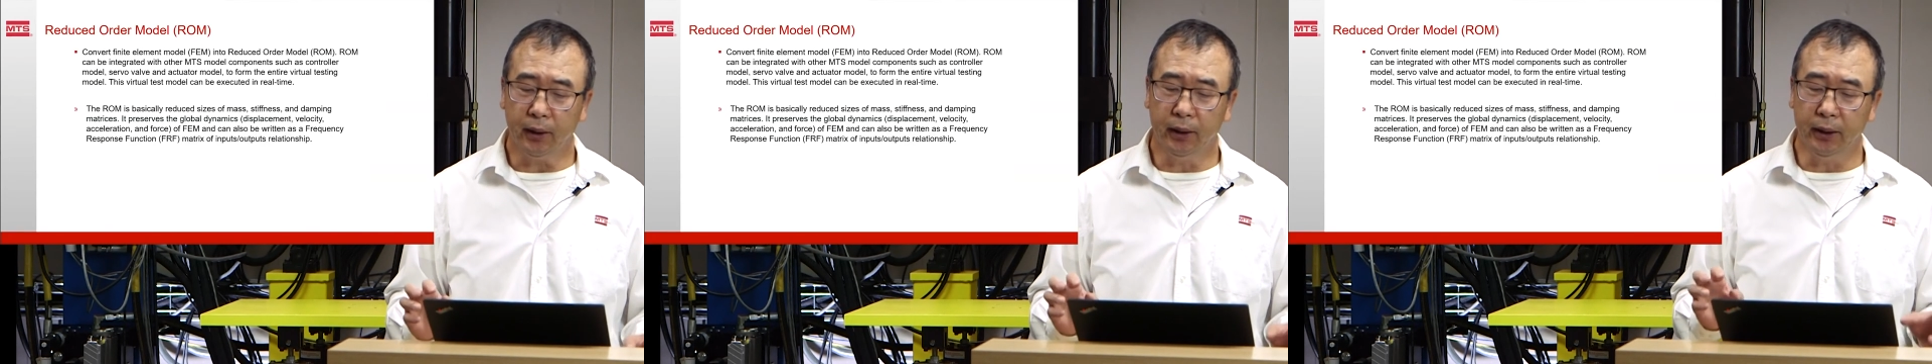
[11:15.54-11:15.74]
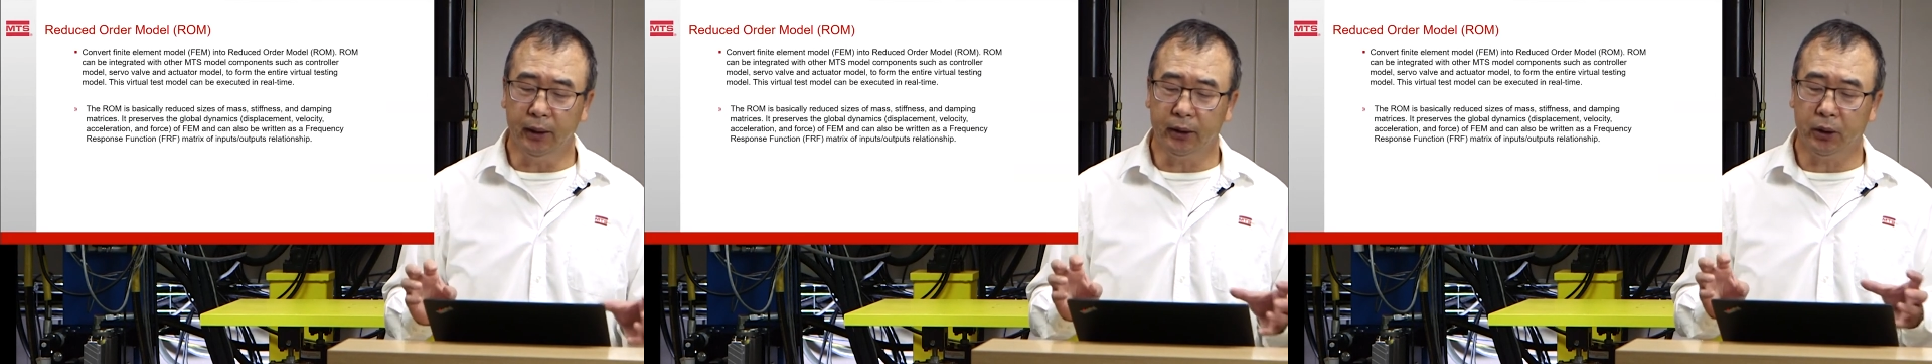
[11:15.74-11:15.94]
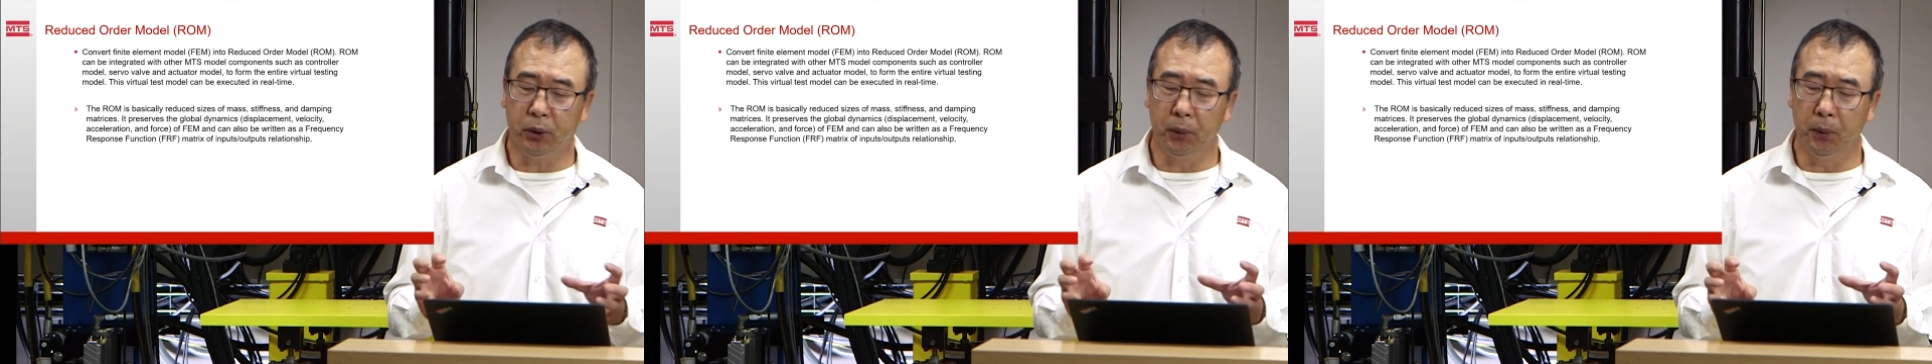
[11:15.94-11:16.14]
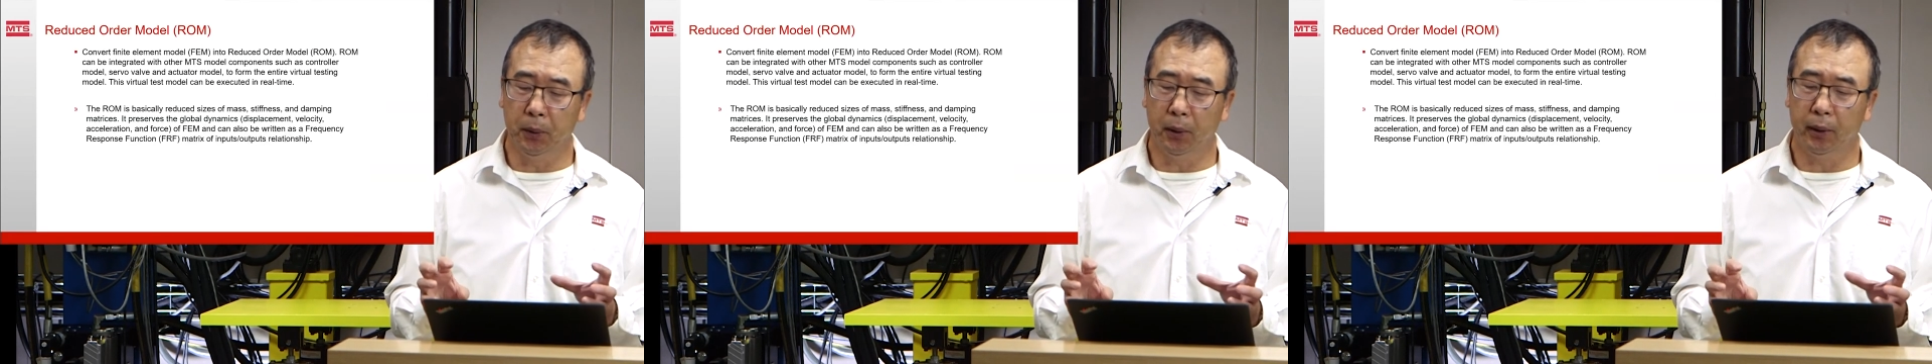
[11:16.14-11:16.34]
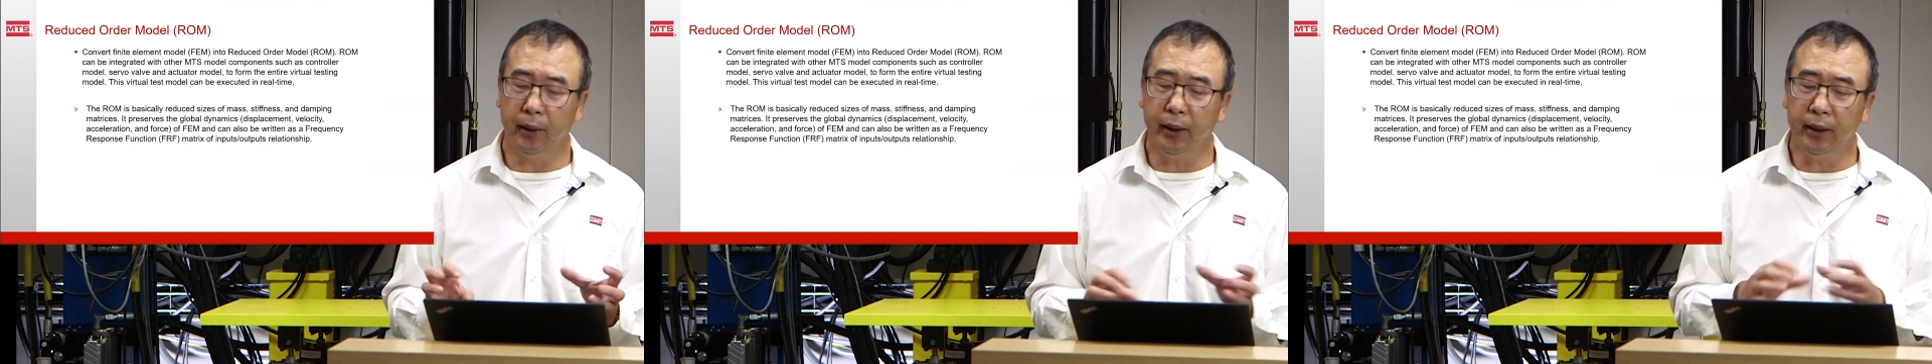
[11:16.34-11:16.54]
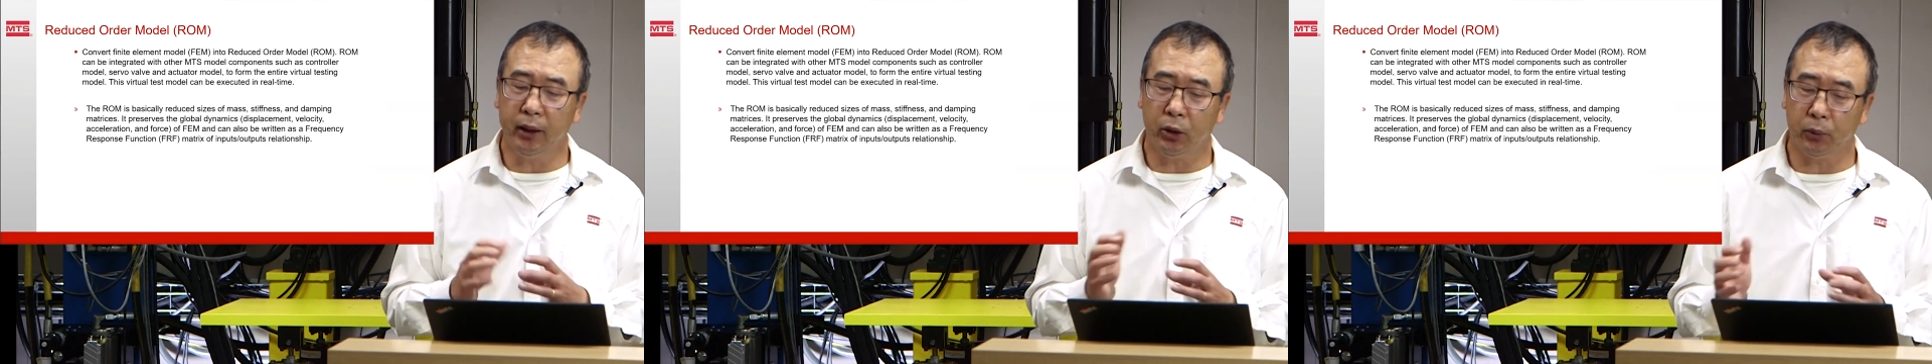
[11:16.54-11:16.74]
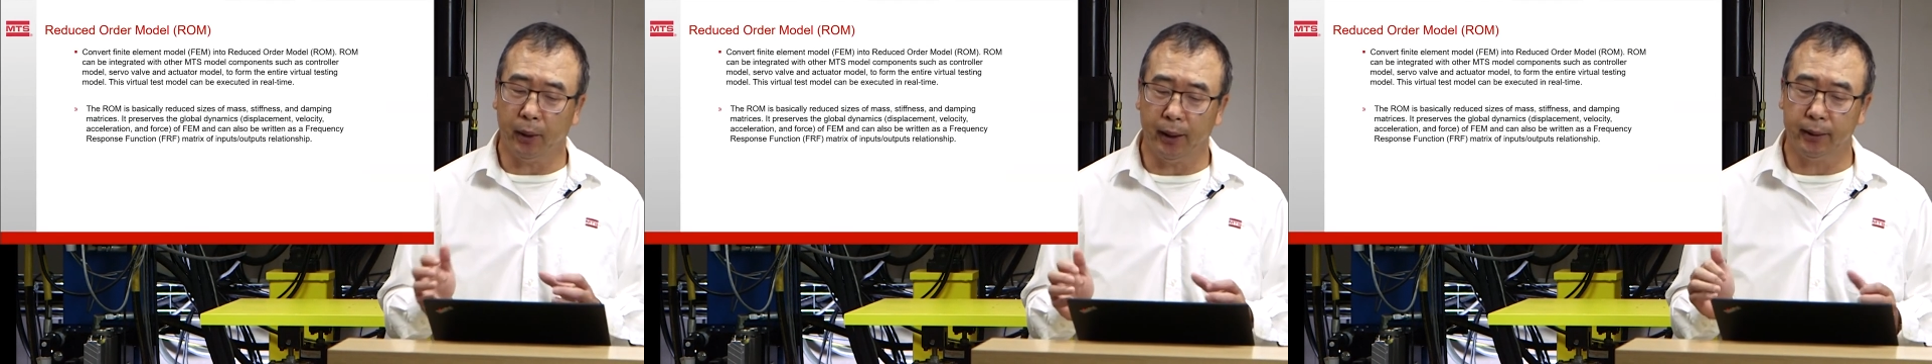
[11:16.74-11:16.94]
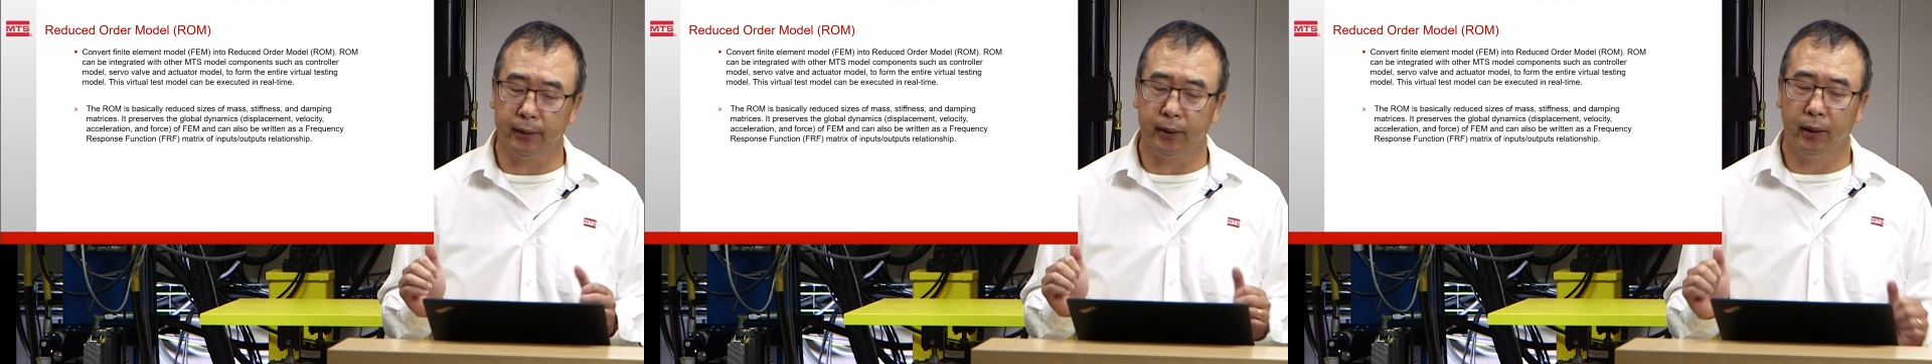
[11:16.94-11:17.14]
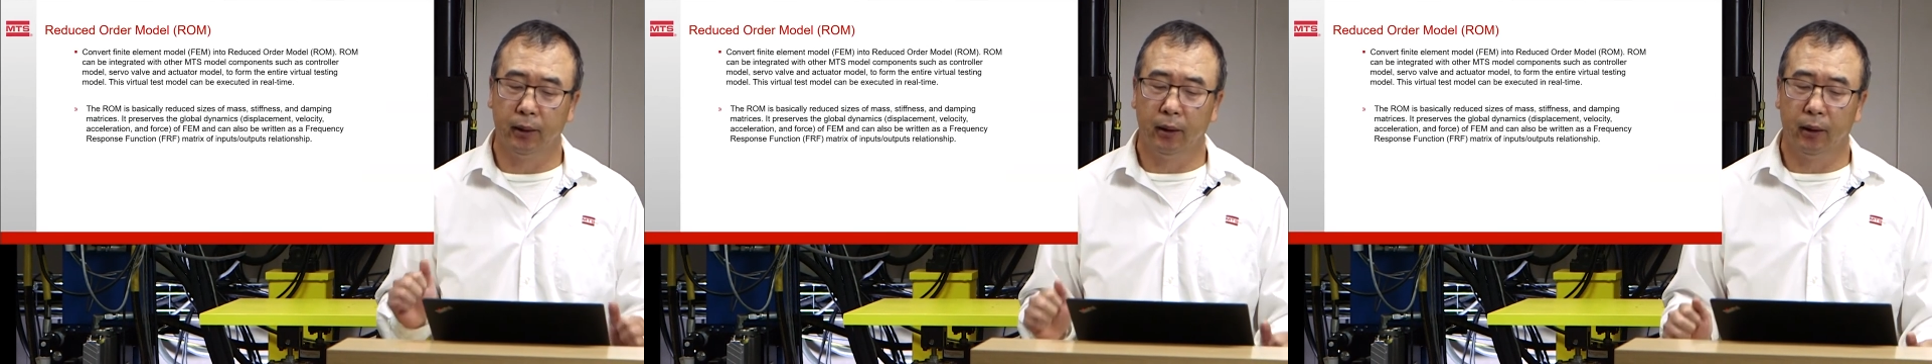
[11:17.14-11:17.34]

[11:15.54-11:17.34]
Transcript: is to linearize